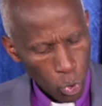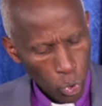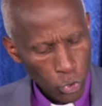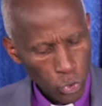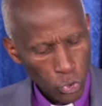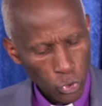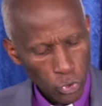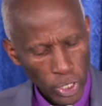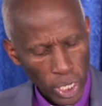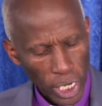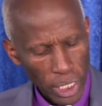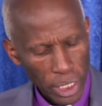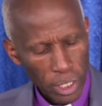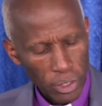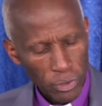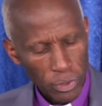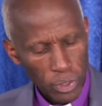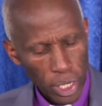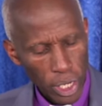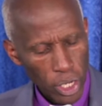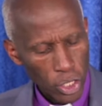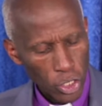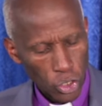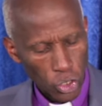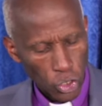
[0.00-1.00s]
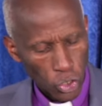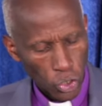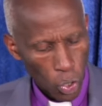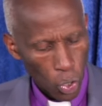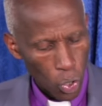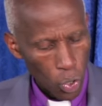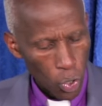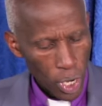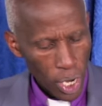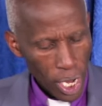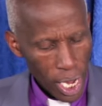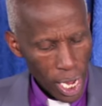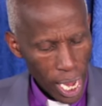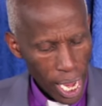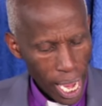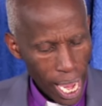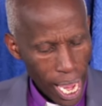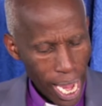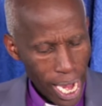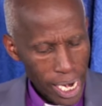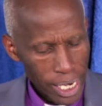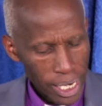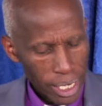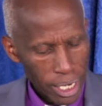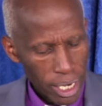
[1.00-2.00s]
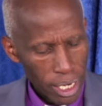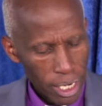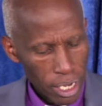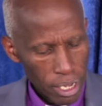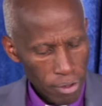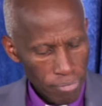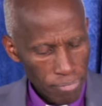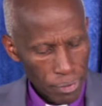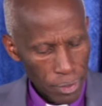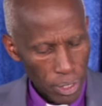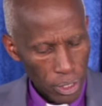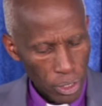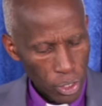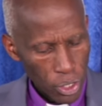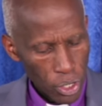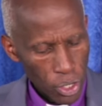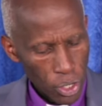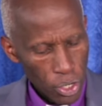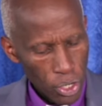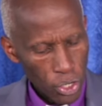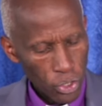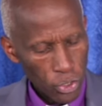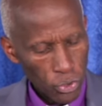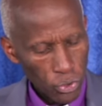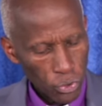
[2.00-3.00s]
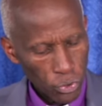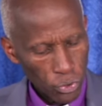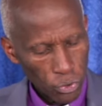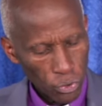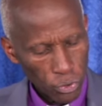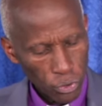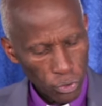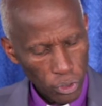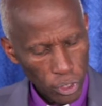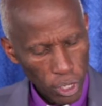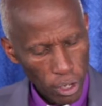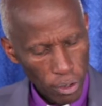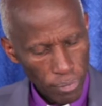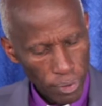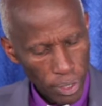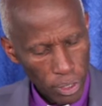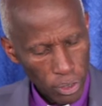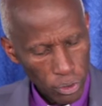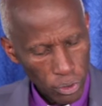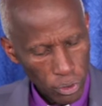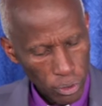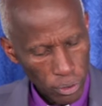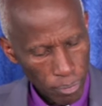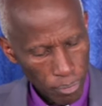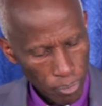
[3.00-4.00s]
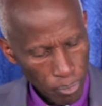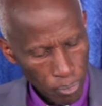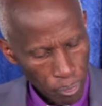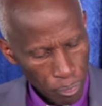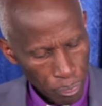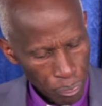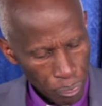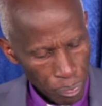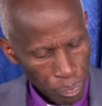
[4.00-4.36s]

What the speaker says: who sent his angel and delivered his servants,